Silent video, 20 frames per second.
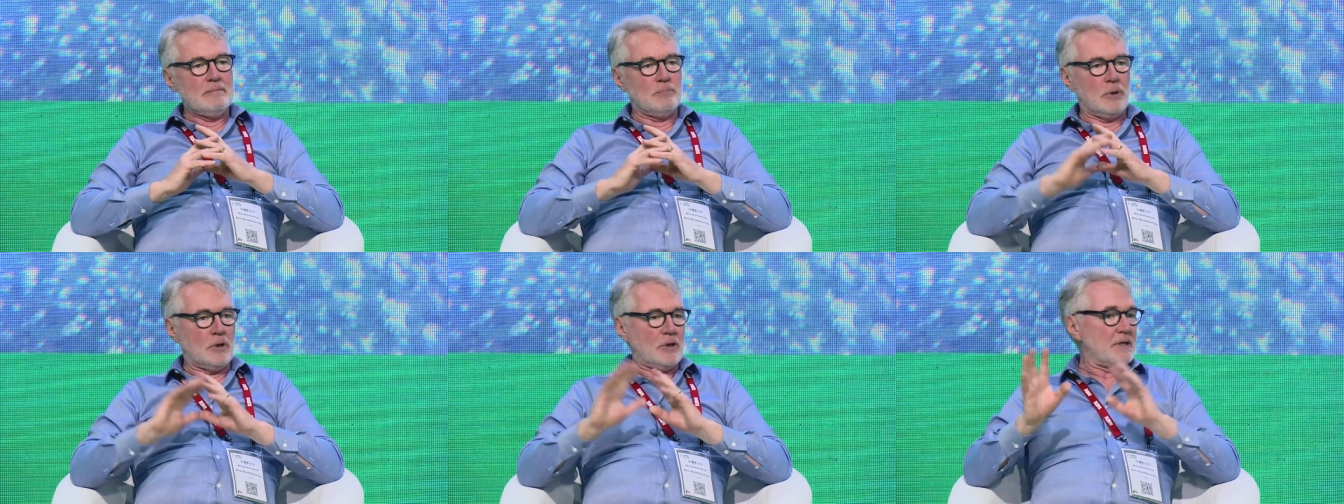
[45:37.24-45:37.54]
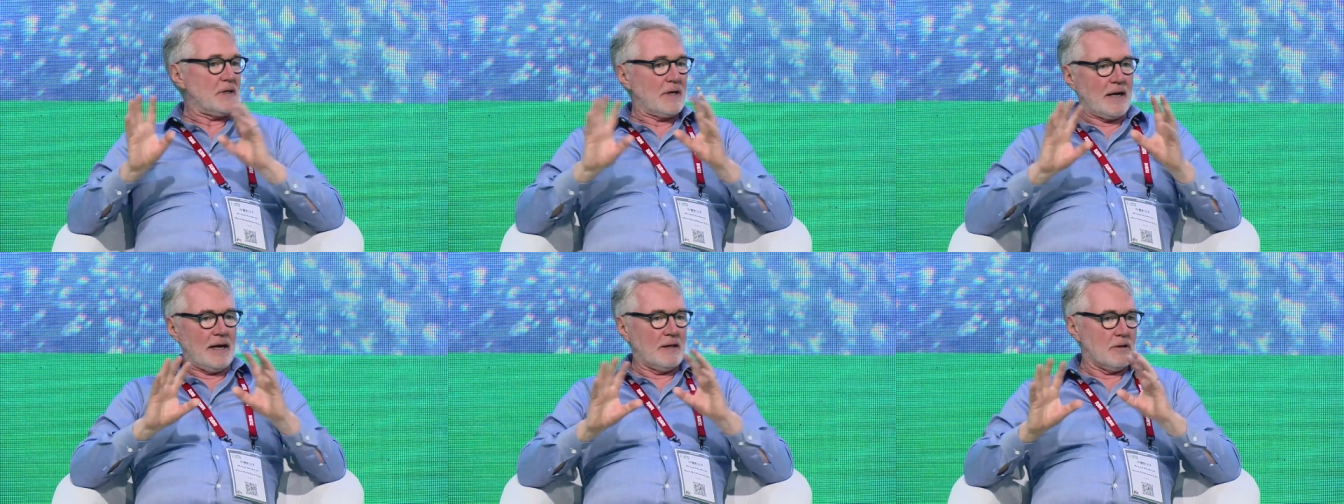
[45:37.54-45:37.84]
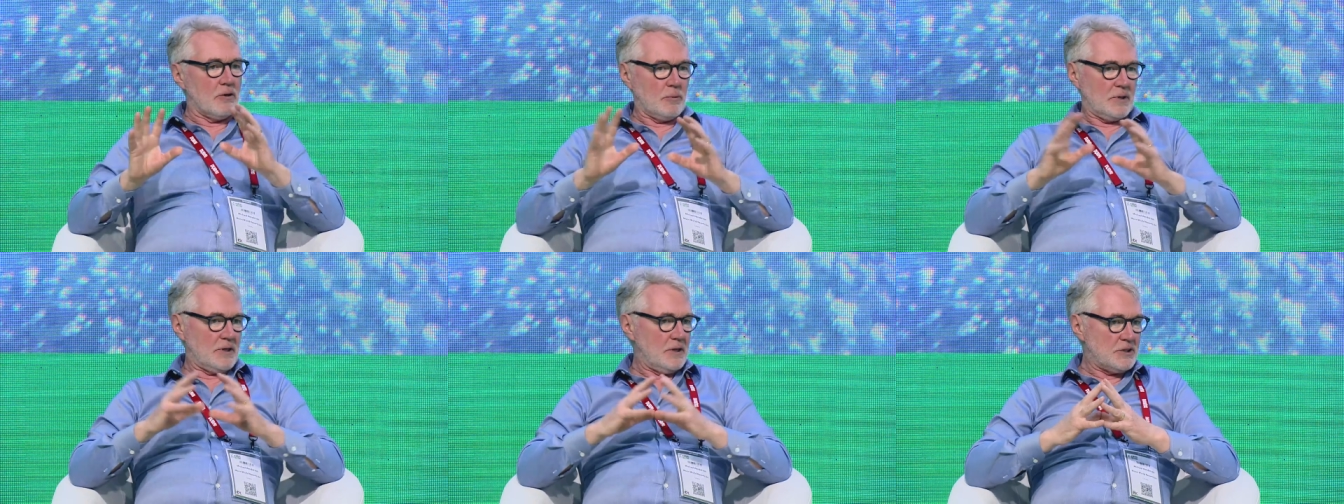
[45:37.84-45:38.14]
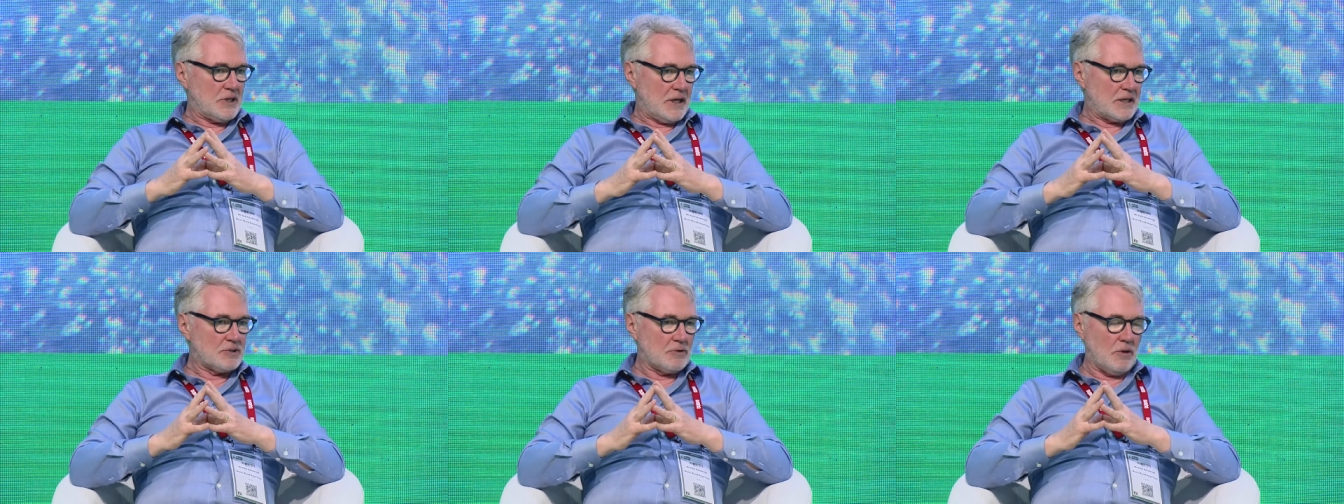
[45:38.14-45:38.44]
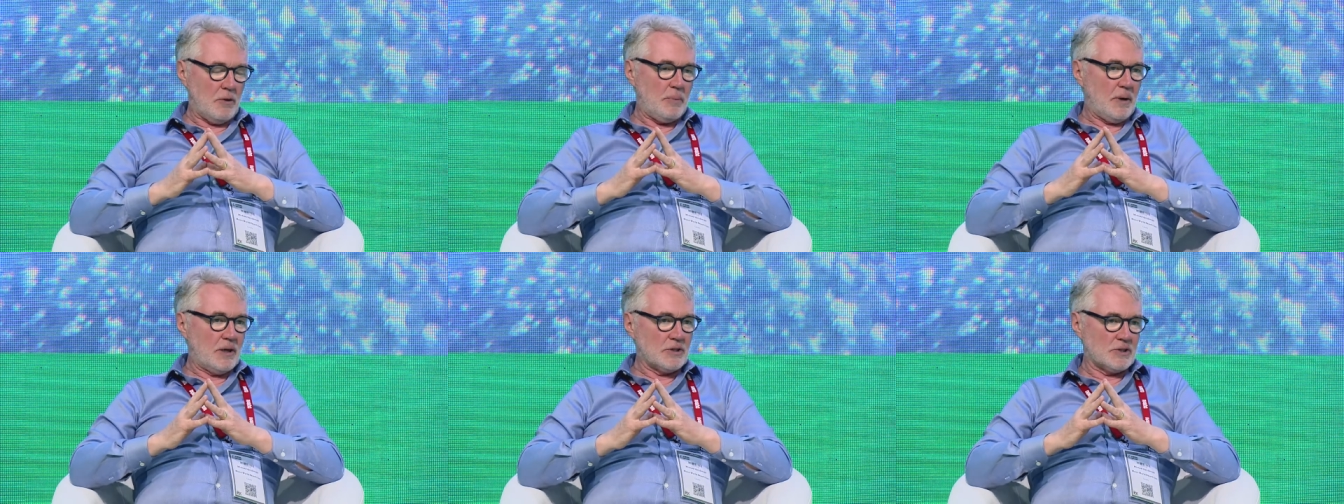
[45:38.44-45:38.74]
put it together with a
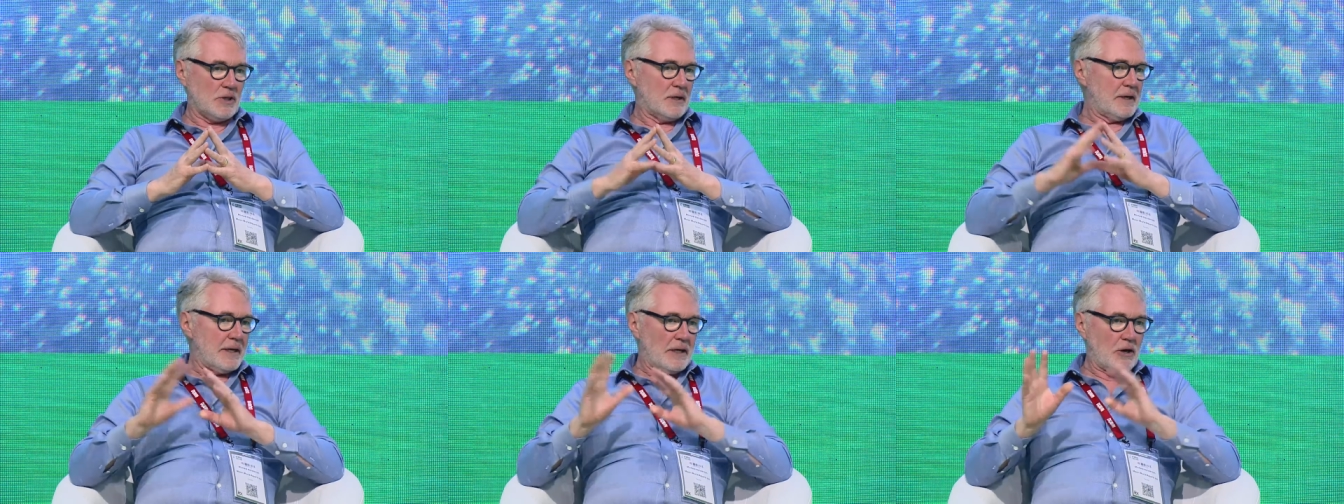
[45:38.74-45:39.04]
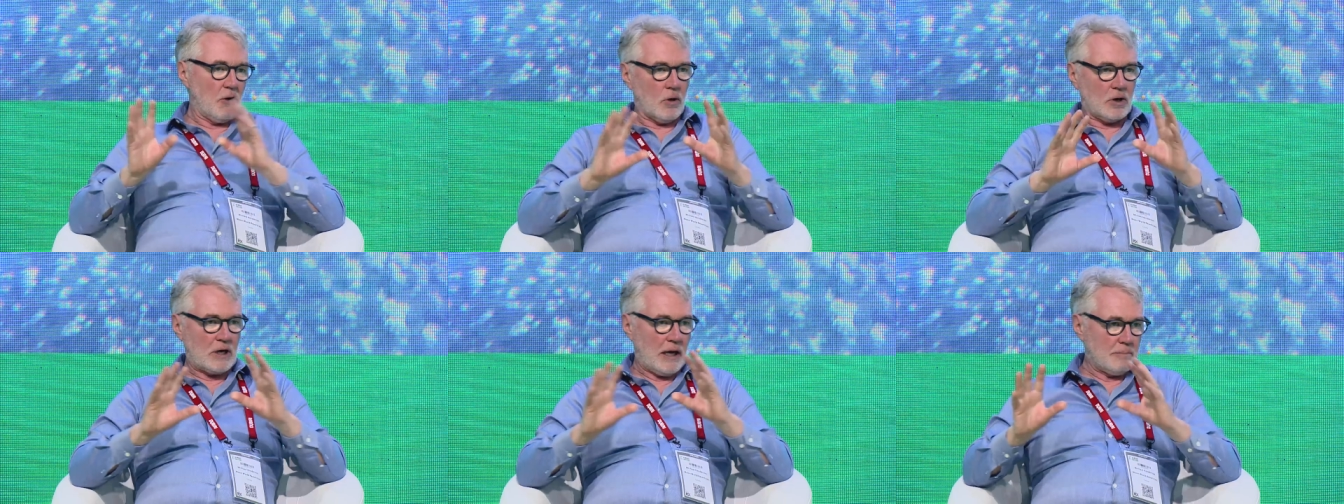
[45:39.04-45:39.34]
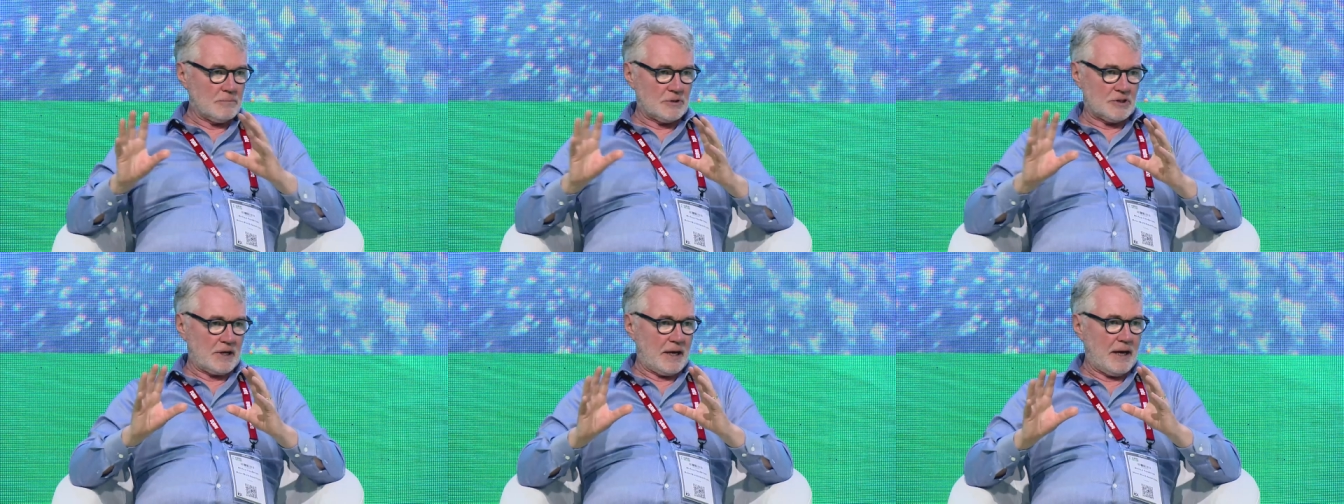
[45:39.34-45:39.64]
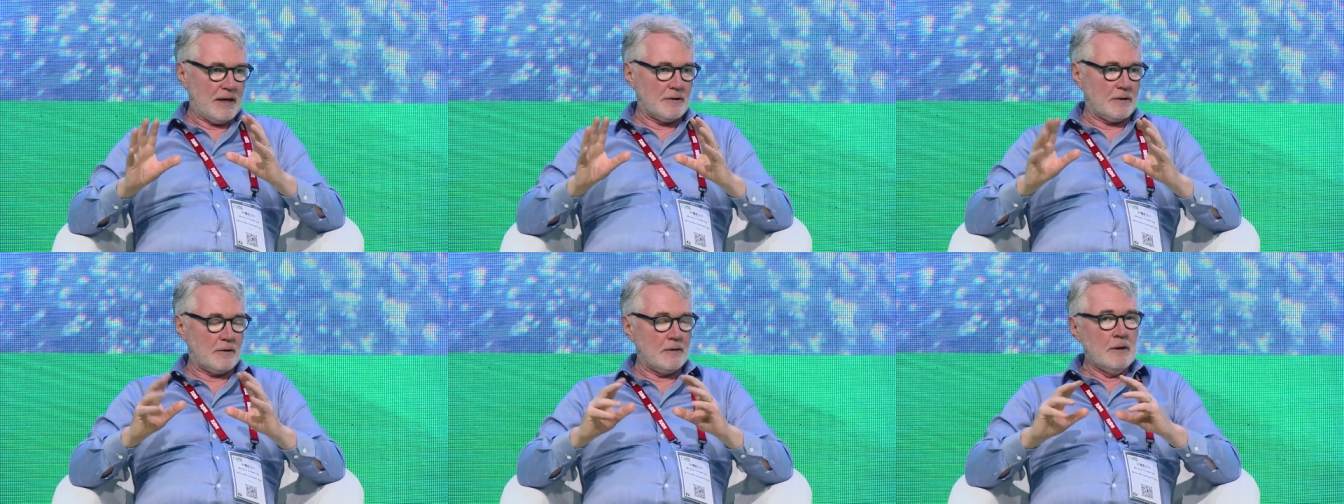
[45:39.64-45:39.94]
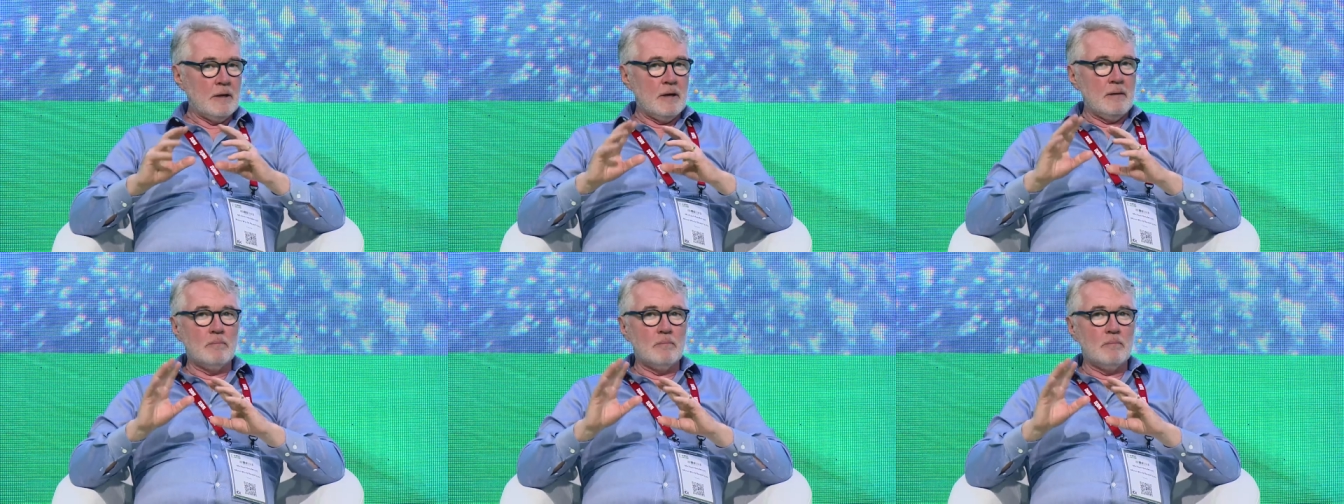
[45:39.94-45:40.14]
jigsaw puzzle, and it all comes together.